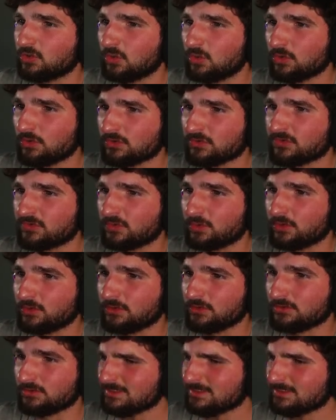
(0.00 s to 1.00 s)
doors
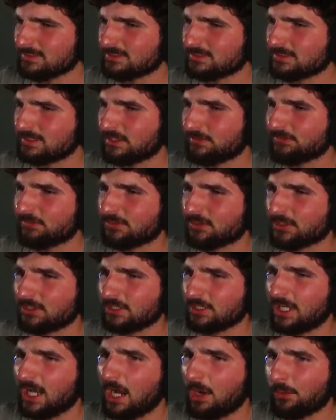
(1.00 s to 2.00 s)
for? This is
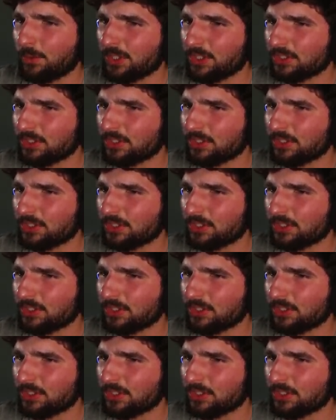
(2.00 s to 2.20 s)
definitely not